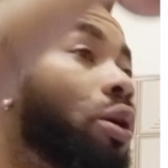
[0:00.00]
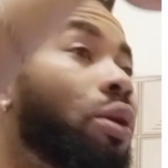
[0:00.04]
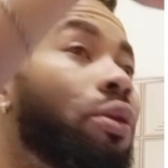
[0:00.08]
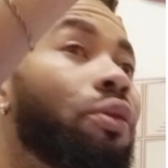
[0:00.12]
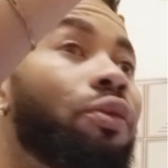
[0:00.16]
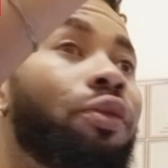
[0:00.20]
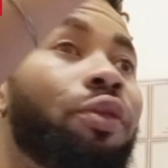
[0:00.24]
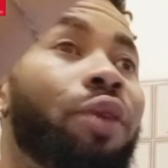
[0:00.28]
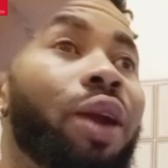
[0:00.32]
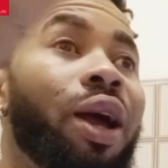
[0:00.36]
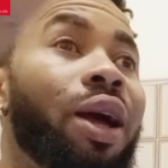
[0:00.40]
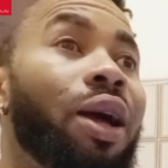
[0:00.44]

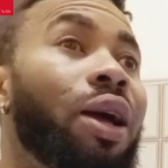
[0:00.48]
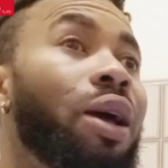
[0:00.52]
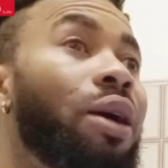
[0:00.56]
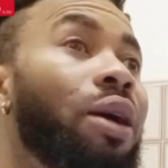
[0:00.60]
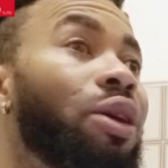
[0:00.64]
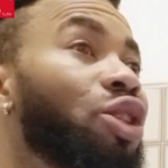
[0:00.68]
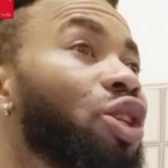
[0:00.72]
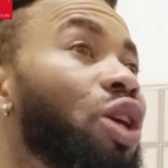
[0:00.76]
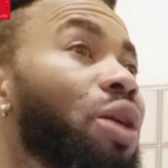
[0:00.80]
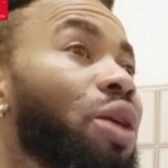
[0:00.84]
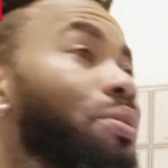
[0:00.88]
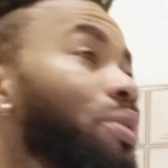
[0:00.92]

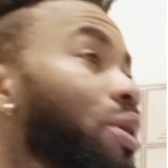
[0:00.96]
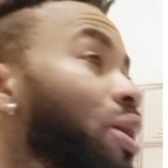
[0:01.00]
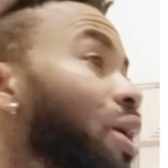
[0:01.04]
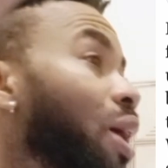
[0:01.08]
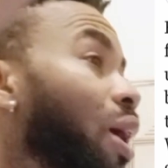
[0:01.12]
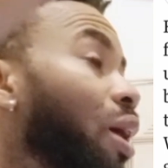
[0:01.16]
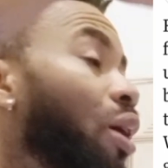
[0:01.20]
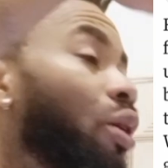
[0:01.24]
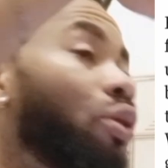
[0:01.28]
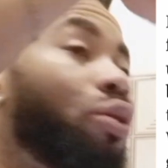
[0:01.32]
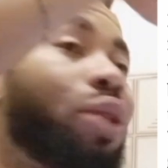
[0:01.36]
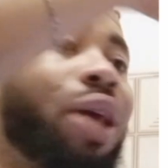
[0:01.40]
from Germany
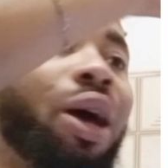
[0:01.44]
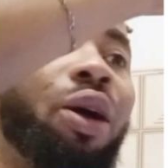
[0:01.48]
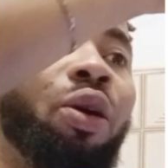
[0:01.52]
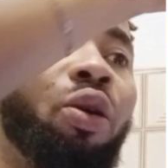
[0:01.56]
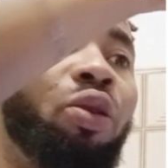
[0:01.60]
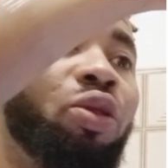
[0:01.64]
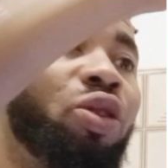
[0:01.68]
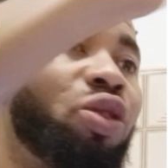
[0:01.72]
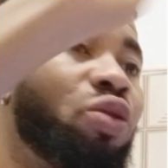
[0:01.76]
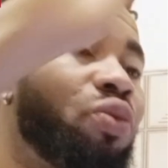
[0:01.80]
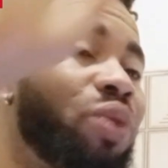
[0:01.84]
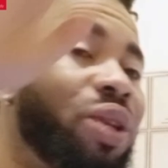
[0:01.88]
and other
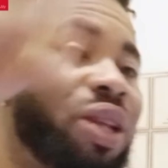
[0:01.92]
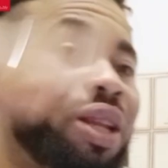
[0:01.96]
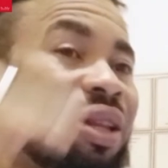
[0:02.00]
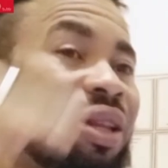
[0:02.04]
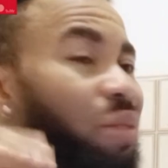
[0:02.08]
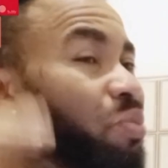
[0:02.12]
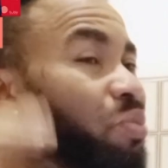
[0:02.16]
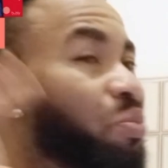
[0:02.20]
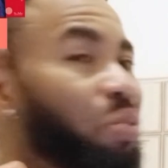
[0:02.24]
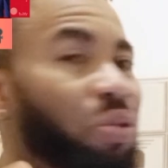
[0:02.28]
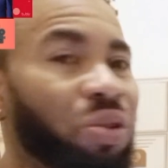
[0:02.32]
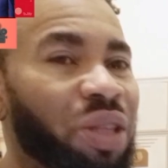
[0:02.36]
countries where they
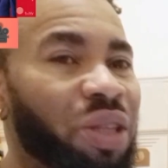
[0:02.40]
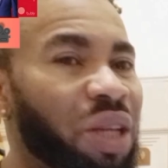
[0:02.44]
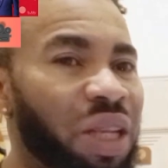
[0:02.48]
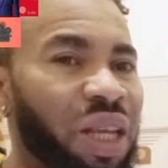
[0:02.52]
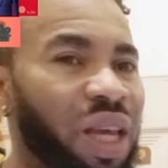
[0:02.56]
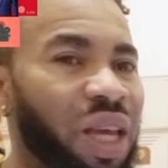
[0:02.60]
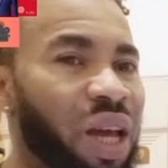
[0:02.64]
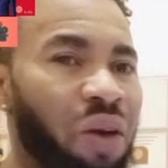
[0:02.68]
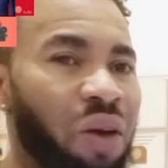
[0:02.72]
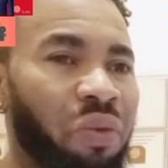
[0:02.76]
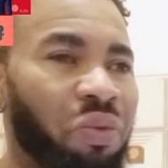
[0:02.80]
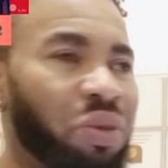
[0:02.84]
deport
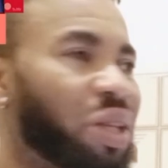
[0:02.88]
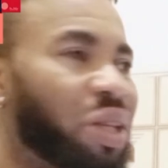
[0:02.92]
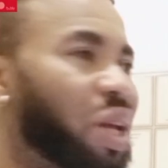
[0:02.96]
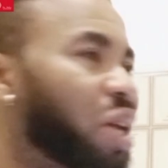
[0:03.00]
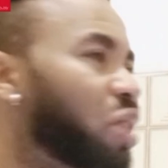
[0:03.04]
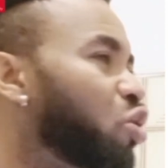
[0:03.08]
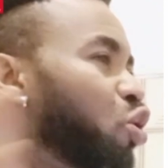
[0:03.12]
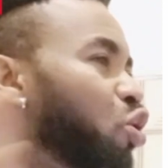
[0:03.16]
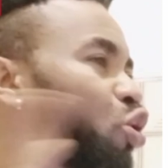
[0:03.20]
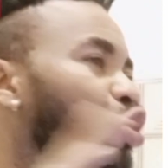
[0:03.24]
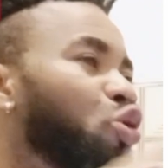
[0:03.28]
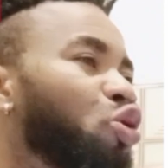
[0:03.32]
anyhow without
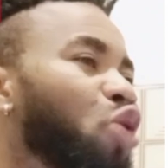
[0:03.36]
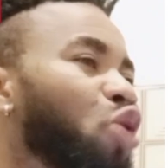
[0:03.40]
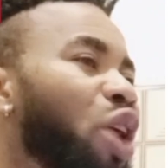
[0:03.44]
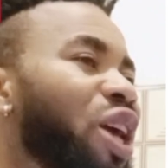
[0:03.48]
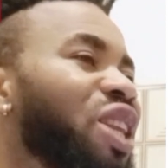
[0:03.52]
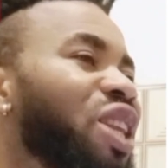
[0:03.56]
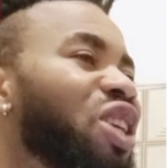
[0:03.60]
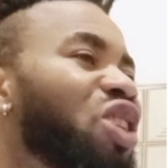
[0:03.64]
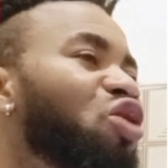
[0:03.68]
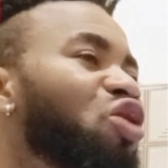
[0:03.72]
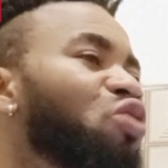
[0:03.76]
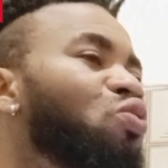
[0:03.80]

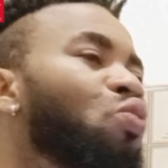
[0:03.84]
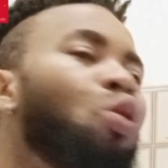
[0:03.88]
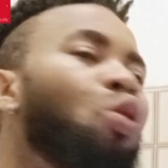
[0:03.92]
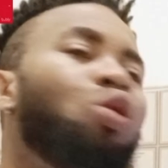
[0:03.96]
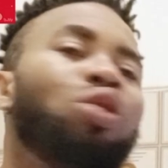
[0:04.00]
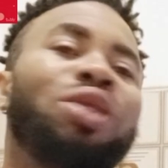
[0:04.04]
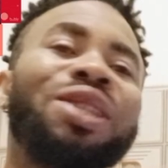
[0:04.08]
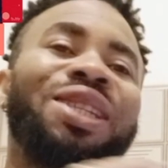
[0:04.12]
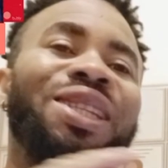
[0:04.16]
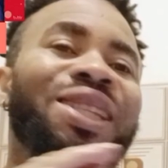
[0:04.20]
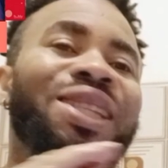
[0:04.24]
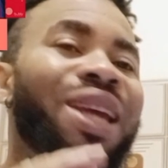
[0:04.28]
any small
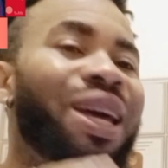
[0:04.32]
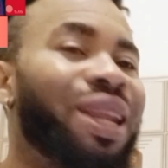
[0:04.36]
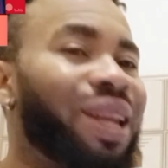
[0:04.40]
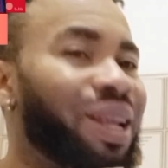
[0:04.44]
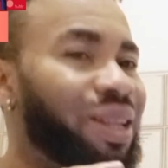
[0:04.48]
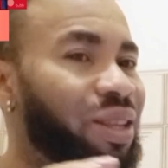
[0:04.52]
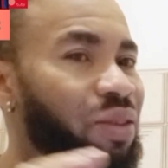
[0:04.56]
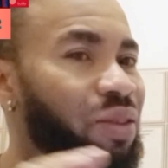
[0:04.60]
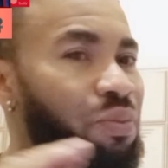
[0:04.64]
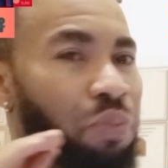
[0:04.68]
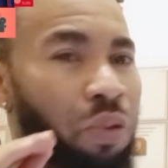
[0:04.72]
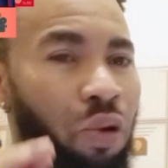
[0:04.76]
thing now
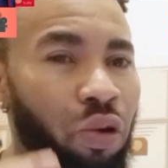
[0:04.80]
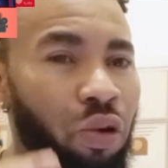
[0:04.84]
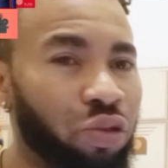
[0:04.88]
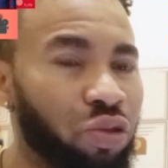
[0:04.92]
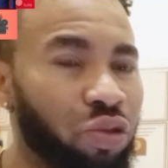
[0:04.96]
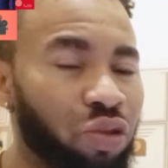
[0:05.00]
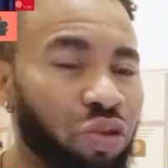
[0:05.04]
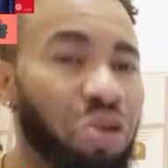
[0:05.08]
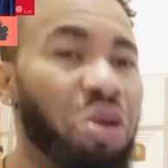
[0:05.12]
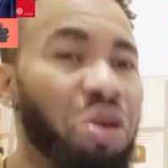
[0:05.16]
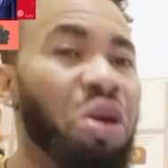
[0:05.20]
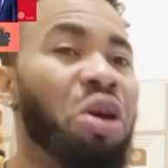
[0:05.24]
at the port.
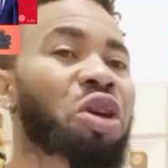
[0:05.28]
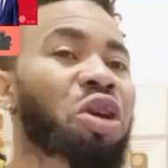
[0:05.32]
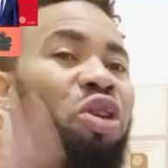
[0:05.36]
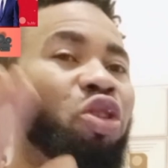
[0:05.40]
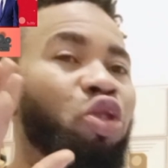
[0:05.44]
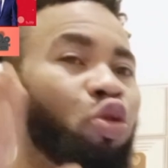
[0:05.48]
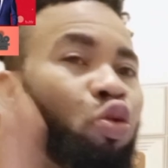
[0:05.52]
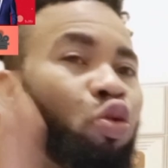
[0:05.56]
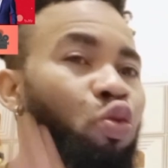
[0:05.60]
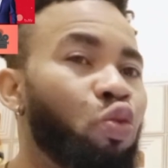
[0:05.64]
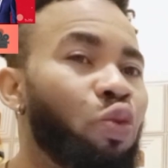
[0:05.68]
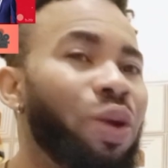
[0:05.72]

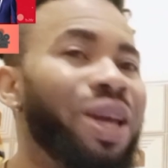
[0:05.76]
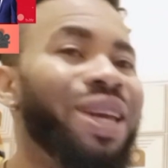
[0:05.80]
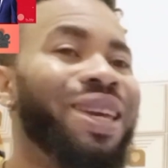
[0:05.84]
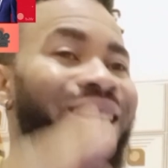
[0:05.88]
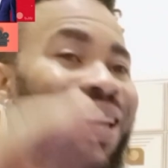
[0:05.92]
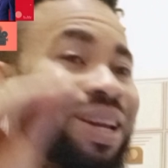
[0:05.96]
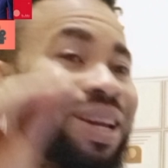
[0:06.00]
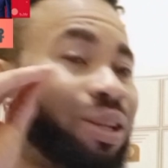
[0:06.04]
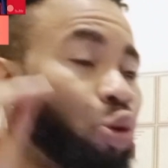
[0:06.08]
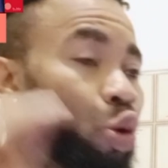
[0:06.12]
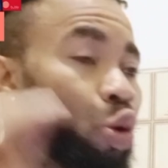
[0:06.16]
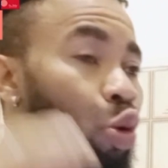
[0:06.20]
You will
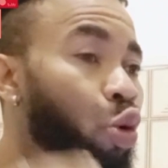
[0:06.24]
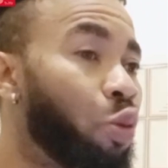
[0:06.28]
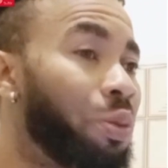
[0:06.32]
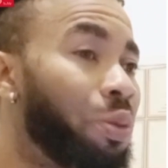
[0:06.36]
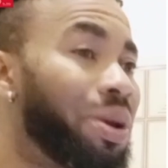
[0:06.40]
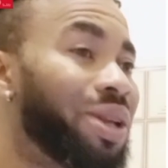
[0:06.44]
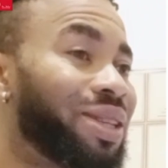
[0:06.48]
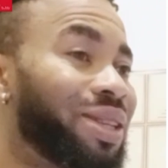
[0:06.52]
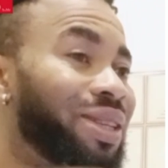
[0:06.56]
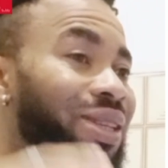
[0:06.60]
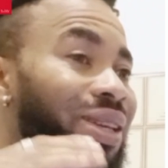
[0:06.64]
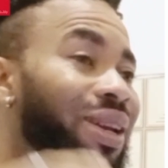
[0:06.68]
get
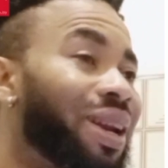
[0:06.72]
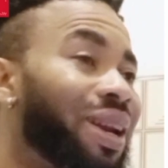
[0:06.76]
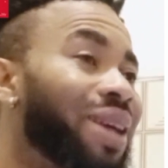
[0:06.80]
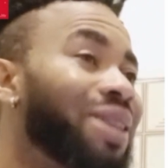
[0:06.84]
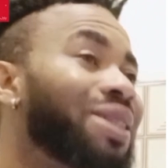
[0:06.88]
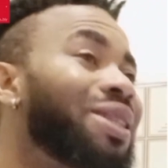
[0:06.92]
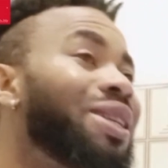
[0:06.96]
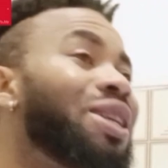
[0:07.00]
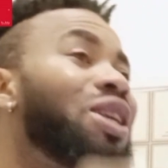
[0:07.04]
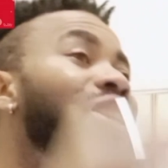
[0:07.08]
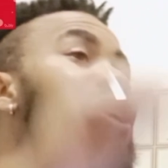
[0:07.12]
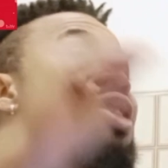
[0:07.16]
documents here and
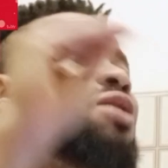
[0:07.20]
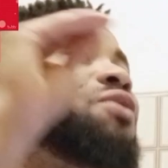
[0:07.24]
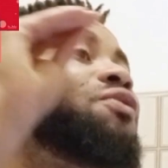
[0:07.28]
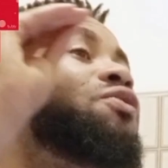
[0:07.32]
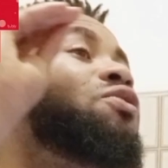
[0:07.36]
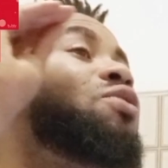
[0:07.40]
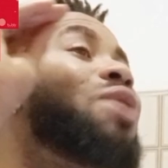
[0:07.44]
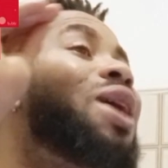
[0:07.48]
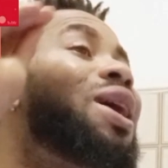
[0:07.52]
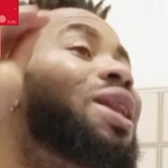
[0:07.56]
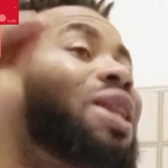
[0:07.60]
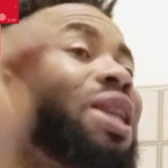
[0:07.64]
say if
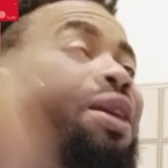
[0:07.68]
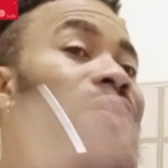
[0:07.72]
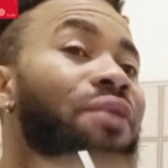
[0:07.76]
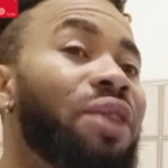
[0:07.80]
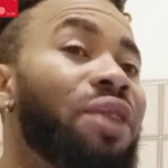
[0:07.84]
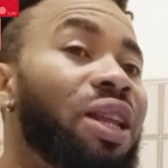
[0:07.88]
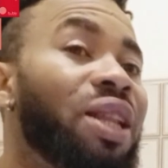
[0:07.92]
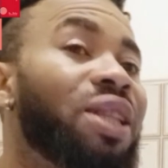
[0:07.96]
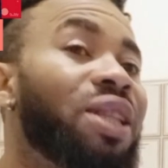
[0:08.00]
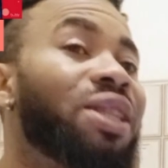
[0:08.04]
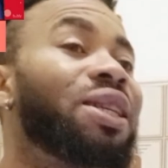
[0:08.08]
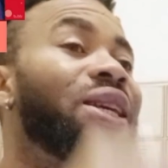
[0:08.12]
you are
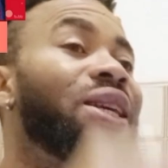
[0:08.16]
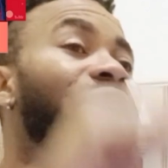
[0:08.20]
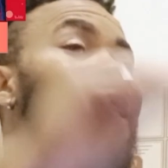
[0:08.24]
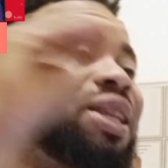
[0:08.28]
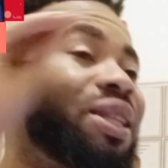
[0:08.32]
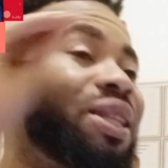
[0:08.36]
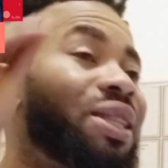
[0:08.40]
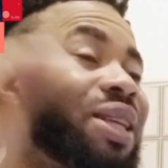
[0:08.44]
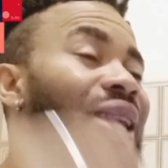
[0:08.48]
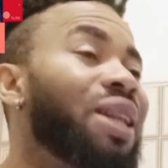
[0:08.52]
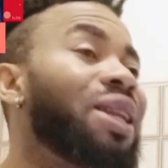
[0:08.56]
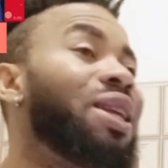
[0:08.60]
living in
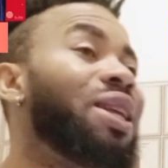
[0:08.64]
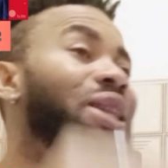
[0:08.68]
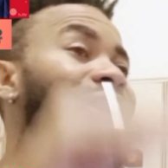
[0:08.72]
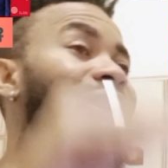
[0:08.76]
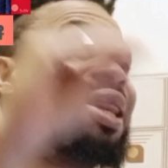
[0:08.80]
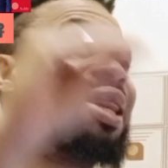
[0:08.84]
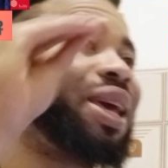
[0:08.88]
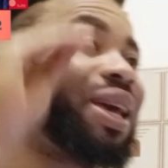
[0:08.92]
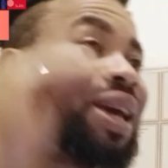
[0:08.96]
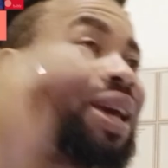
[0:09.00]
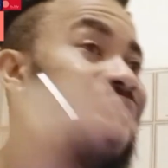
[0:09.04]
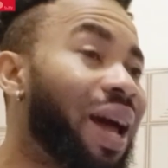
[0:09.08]
Italy
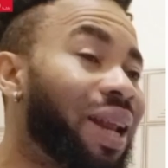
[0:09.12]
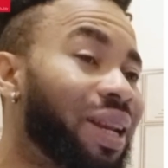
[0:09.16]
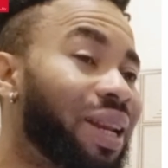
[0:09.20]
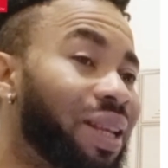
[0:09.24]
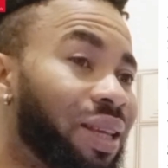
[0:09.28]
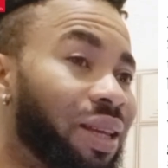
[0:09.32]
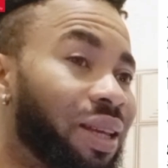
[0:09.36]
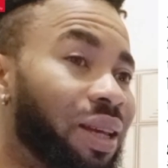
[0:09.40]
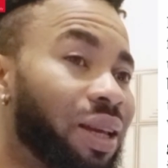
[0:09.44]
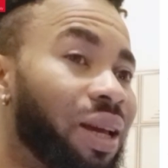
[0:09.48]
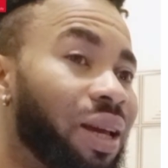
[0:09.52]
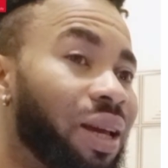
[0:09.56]
legally